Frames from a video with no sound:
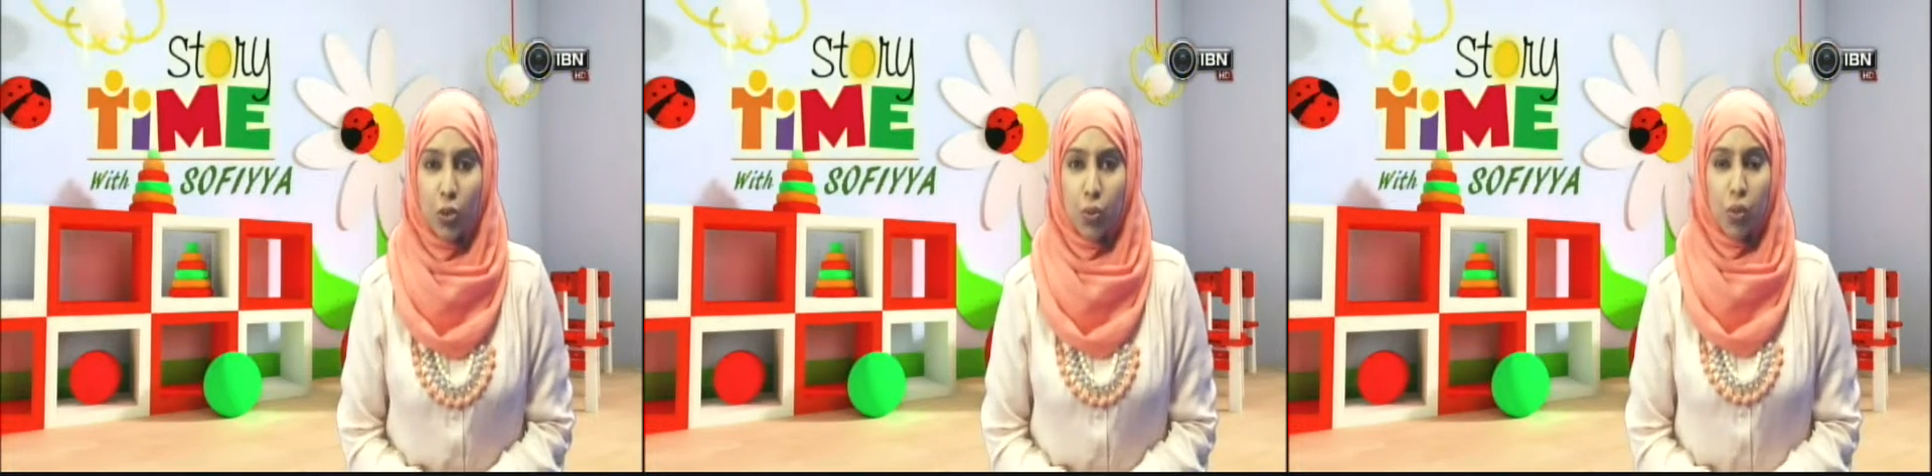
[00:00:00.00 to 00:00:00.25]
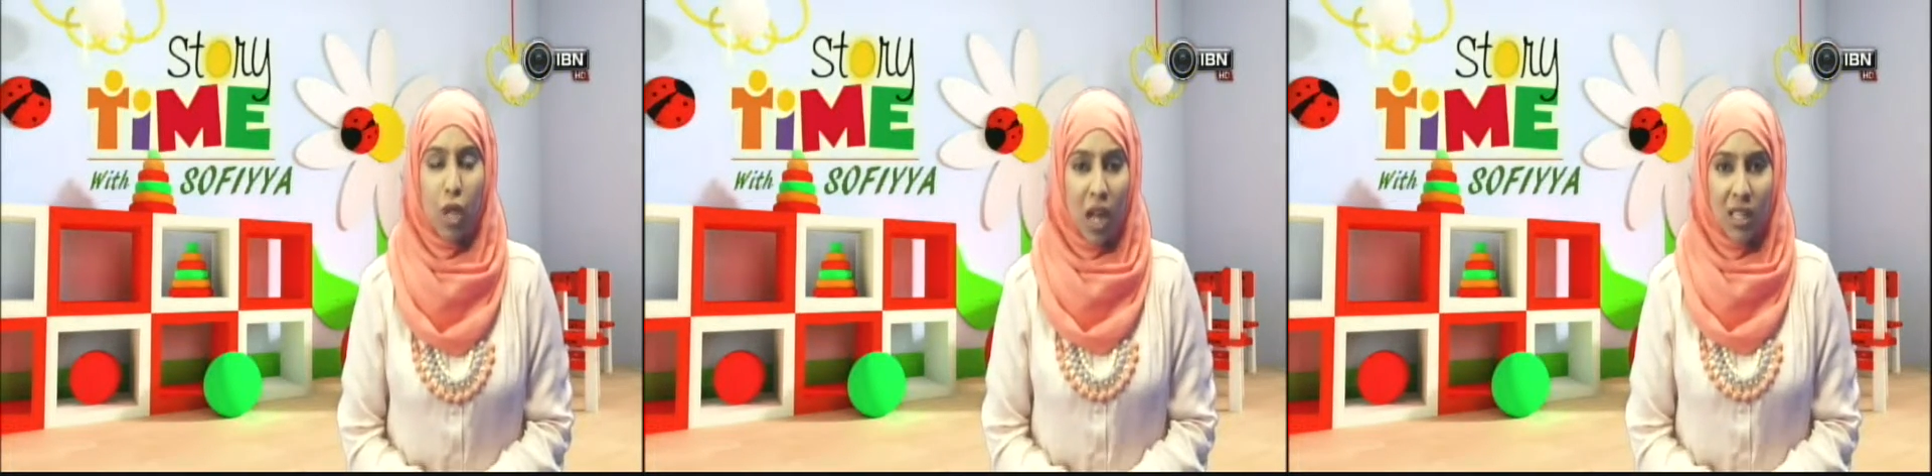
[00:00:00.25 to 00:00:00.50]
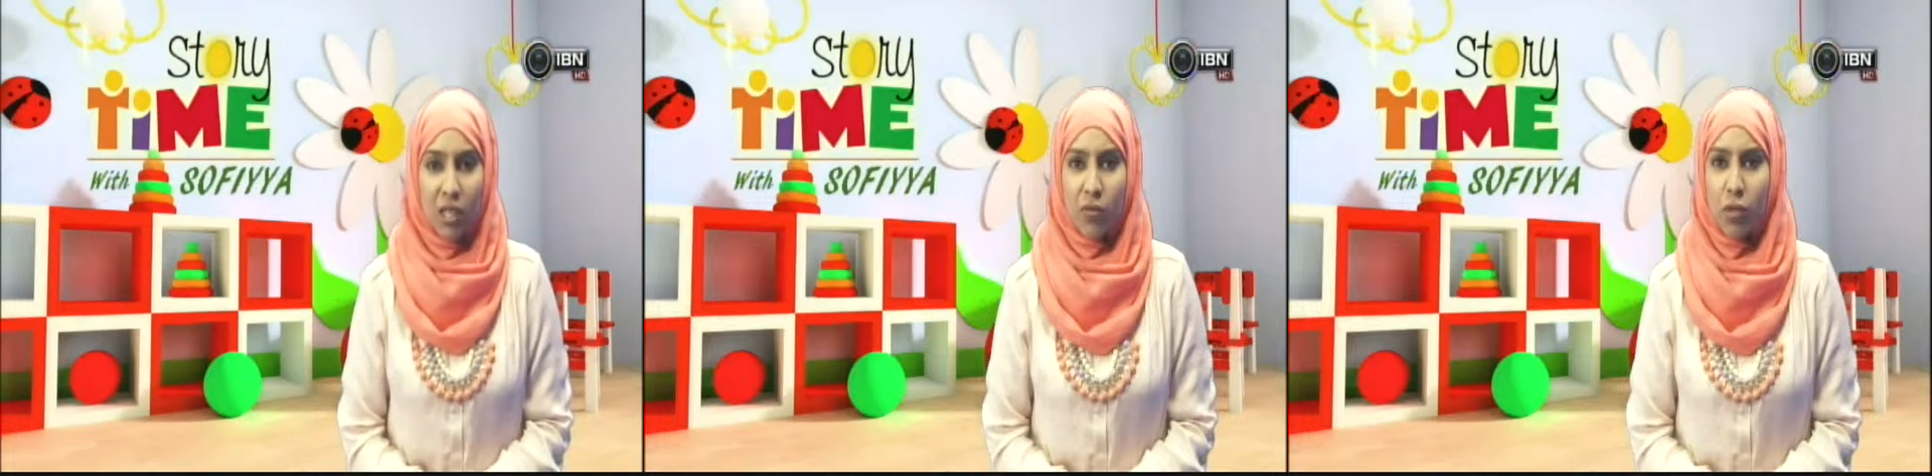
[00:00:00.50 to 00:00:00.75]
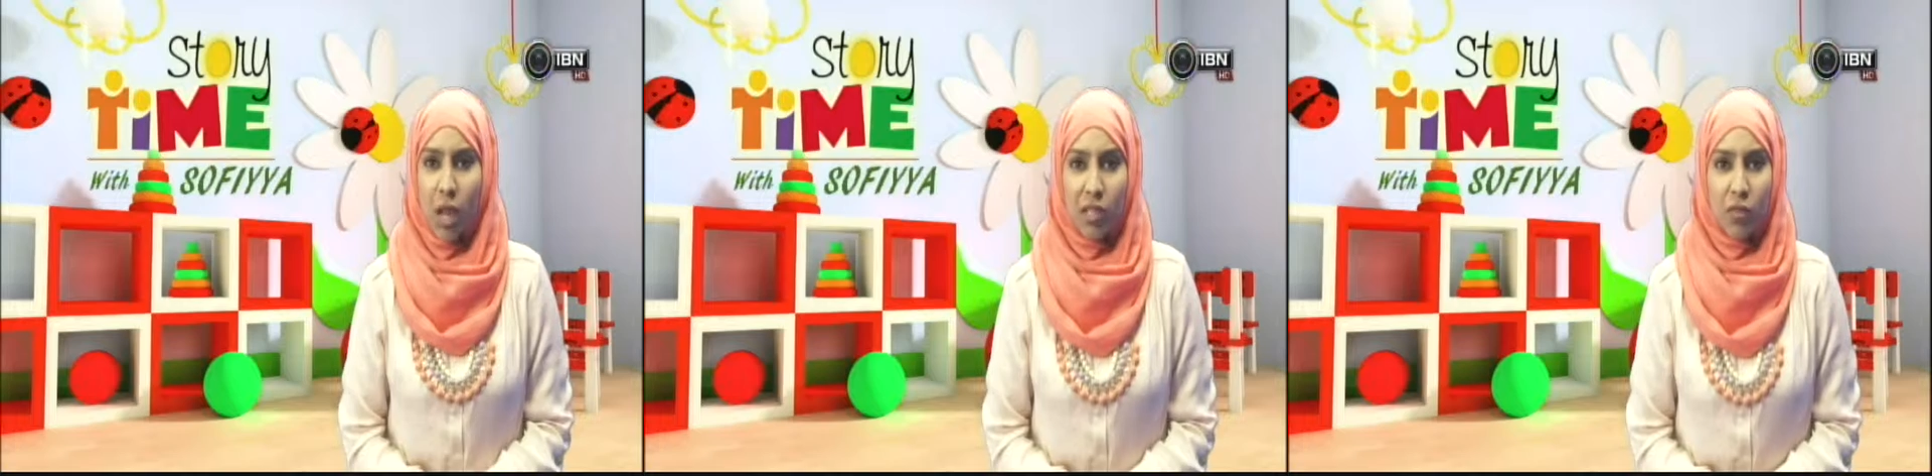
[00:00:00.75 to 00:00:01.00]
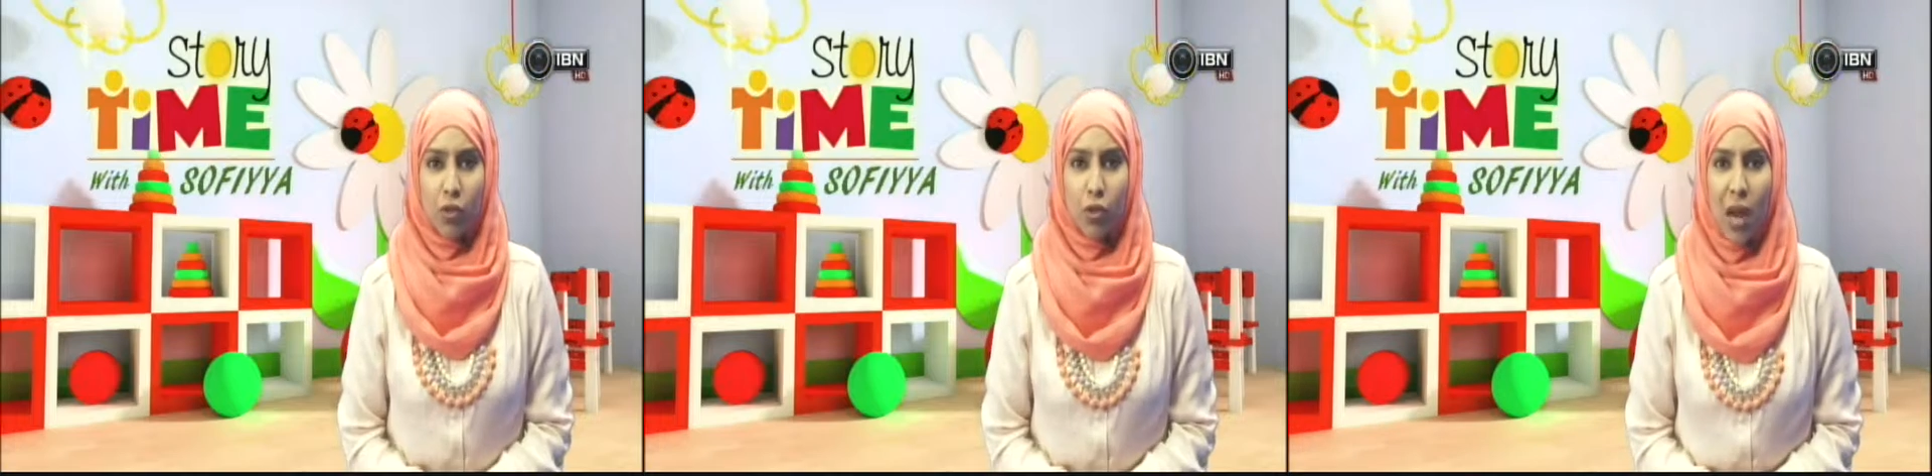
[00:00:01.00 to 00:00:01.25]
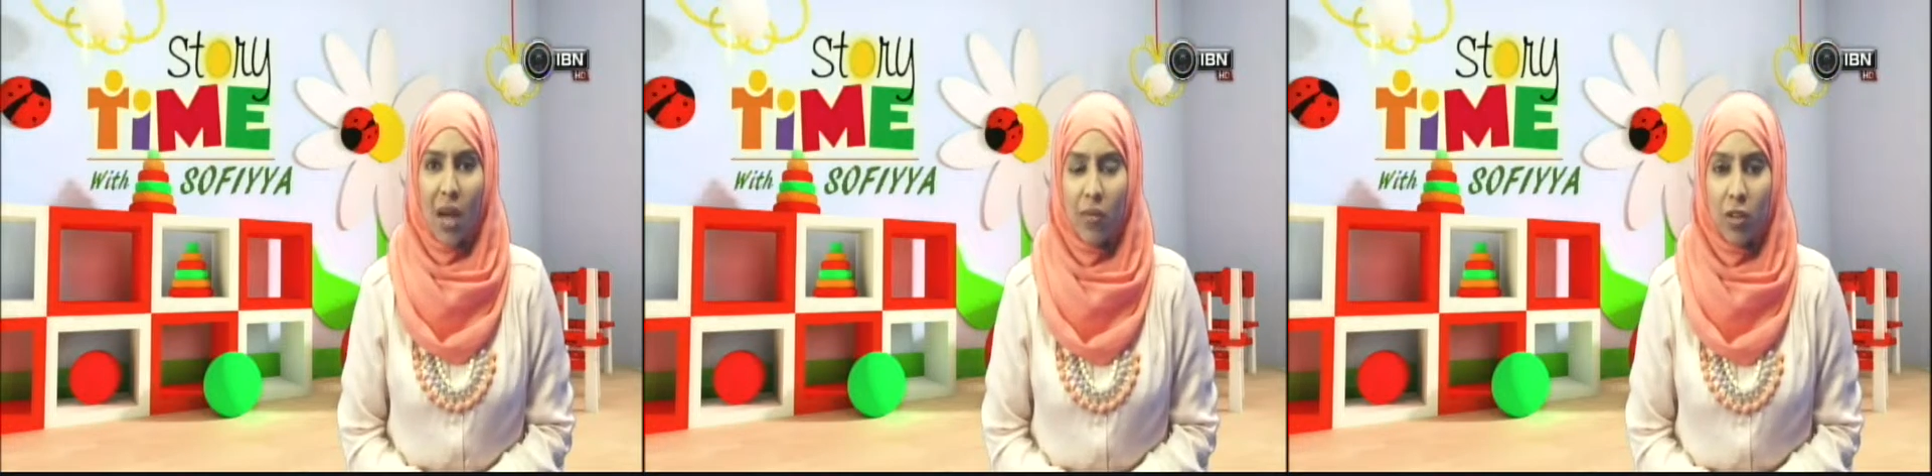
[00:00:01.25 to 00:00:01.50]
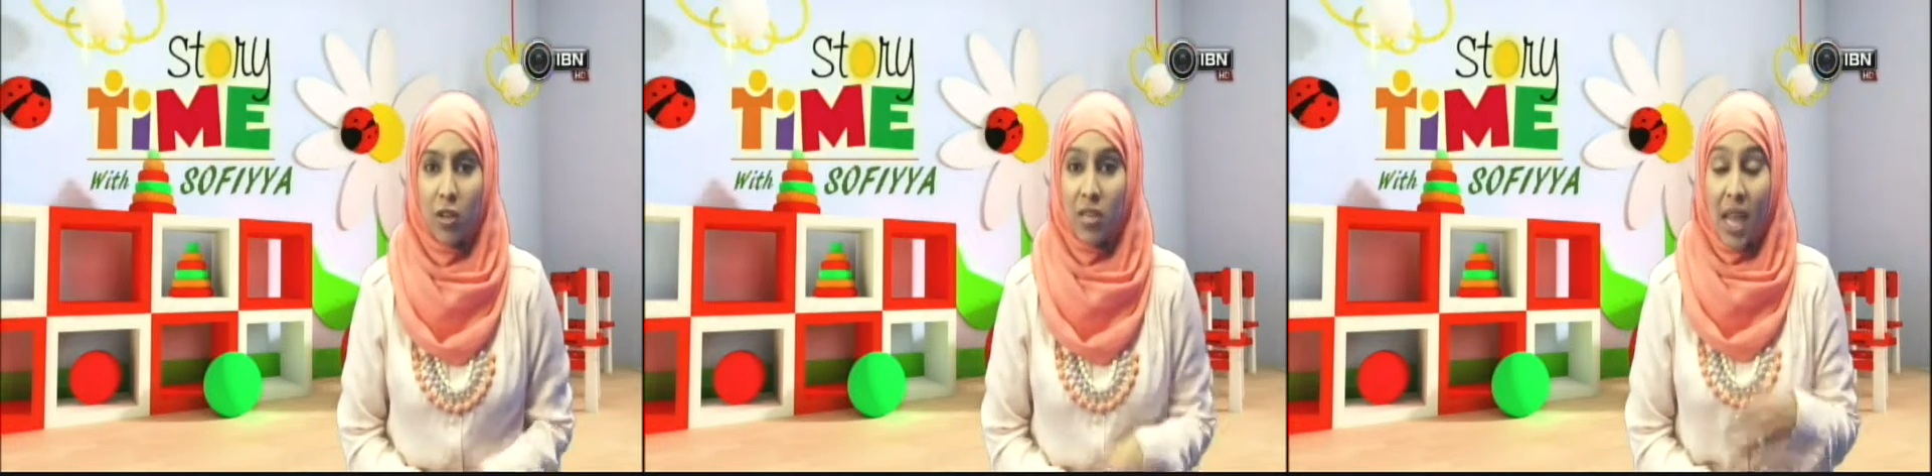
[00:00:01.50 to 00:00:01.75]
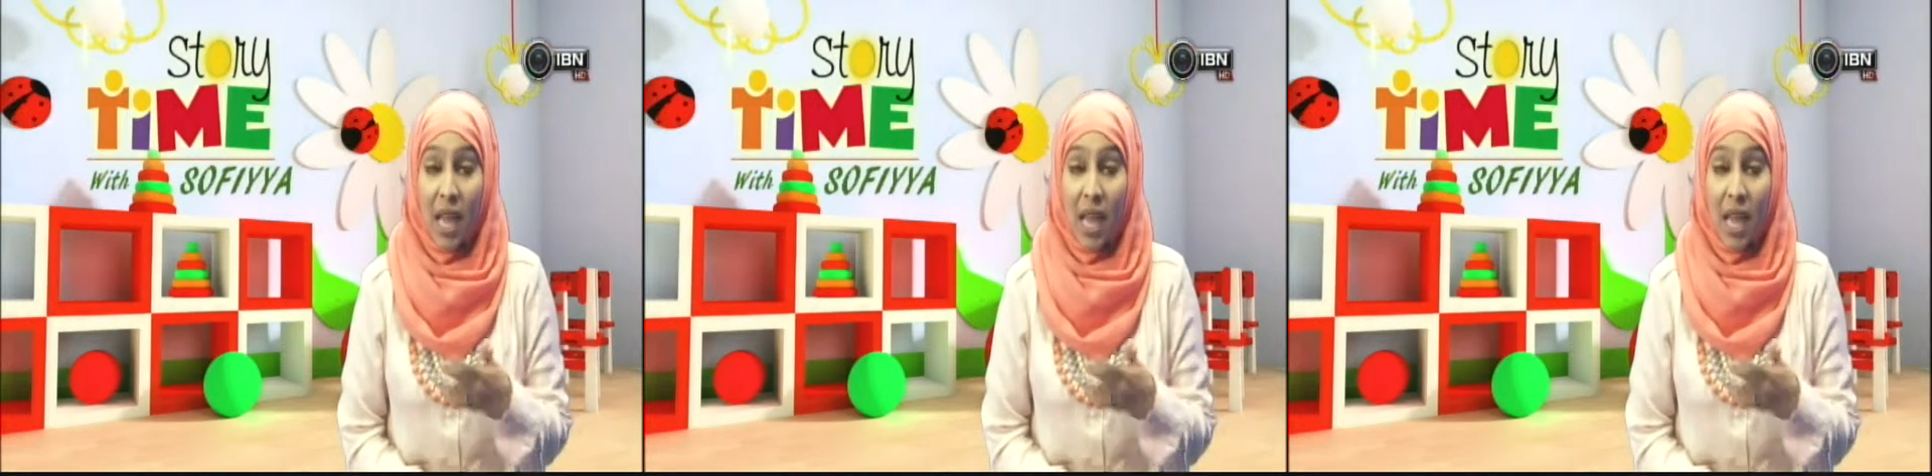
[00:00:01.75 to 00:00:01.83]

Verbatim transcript: lots of lots of travelers